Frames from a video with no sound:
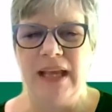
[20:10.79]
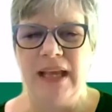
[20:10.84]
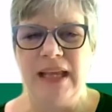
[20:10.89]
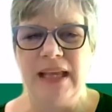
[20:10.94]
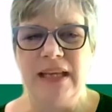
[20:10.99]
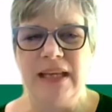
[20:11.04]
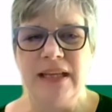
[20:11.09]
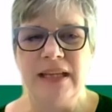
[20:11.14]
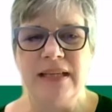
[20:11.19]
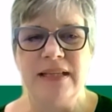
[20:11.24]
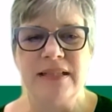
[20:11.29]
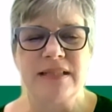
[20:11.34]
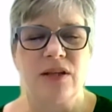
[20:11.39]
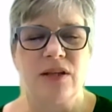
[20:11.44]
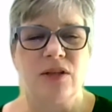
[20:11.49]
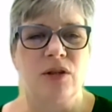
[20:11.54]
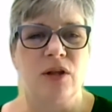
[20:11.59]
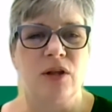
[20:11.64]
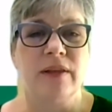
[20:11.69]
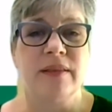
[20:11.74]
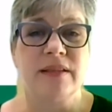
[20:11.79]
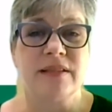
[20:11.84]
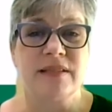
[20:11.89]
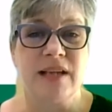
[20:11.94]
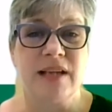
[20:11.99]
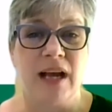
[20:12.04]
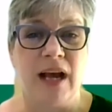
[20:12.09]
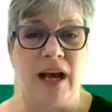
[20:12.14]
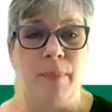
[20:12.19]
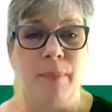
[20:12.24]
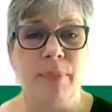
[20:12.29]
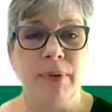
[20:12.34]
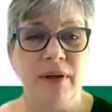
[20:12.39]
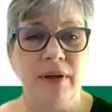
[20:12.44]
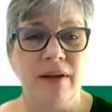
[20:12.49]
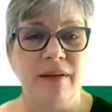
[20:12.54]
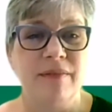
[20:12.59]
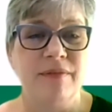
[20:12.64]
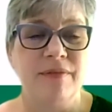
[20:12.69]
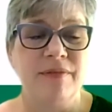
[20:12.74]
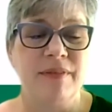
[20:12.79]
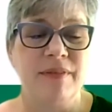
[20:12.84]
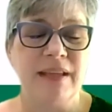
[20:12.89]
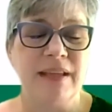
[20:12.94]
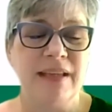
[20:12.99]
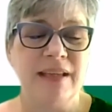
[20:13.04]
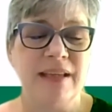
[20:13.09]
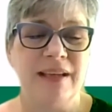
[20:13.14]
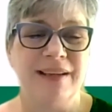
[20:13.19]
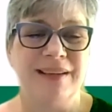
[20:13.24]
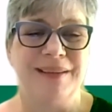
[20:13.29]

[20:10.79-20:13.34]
It is along the top of the